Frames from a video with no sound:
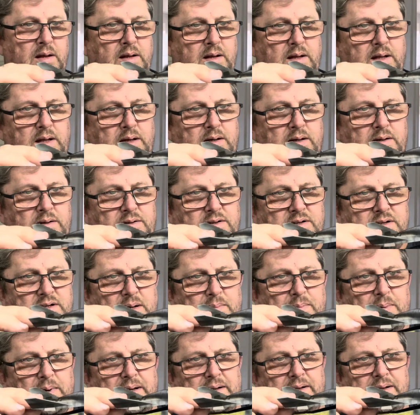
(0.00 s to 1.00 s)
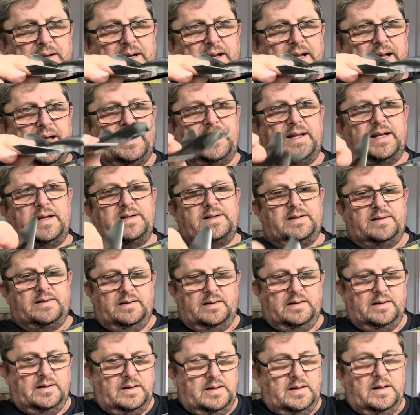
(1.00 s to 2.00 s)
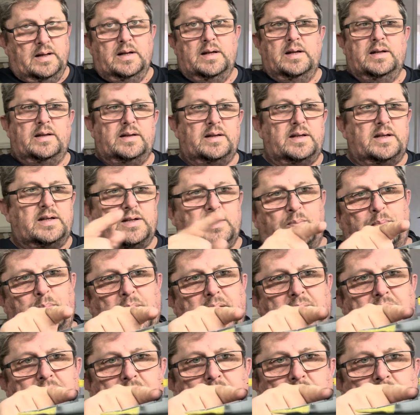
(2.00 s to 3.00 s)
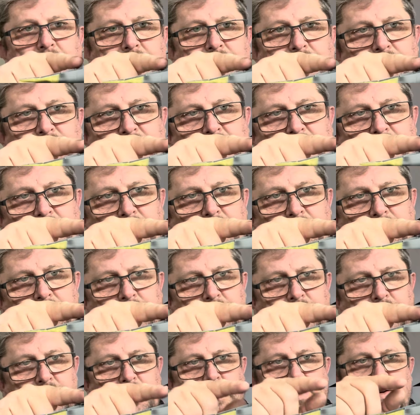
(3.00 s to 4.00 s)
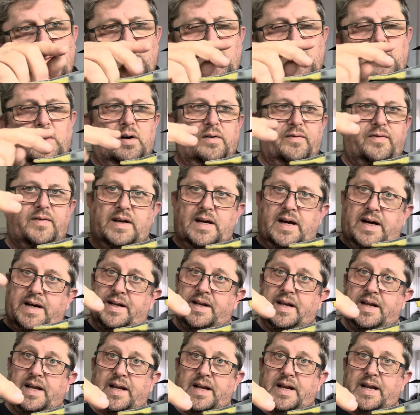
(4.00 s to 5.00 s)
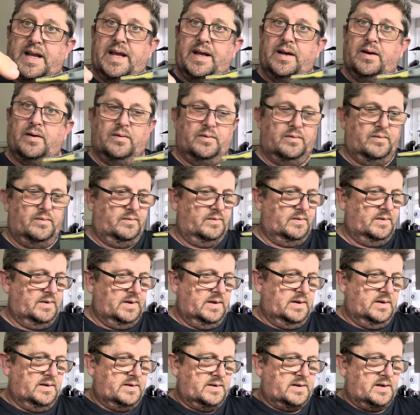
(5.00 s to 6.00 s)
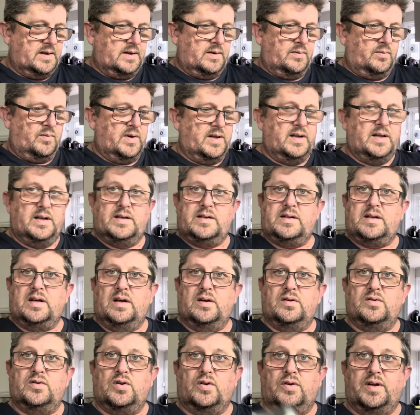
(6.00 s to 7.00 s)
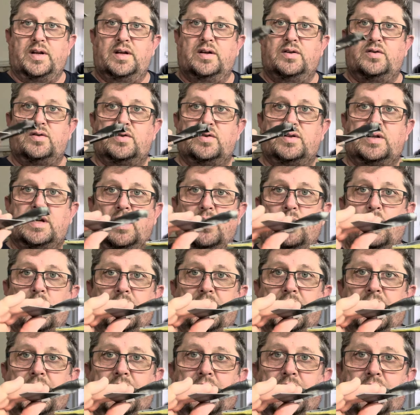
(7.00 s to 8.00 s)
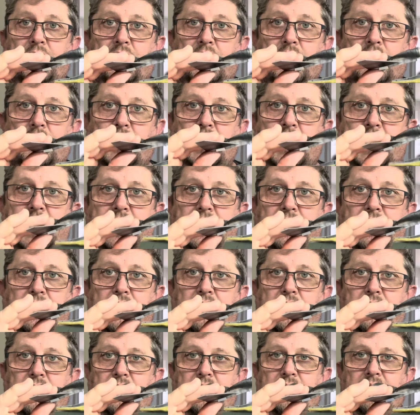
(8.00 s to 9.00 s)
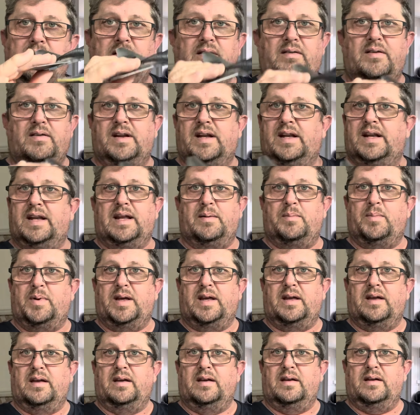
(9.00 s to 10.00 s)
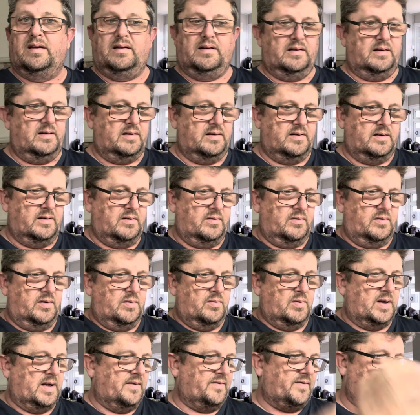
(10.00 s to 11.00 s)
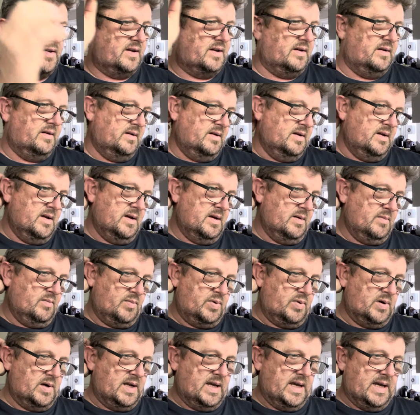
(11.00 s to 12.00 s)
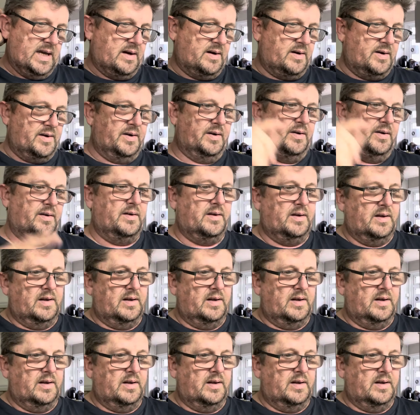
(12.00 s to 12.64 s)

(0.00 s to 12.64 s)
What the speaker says: it can slip under there. There's a peg under here. Well, I've cut it at an angle so that when this goes on, it'll just go on and it'll go click, and then that'll be it. And you won't have to pull it out, and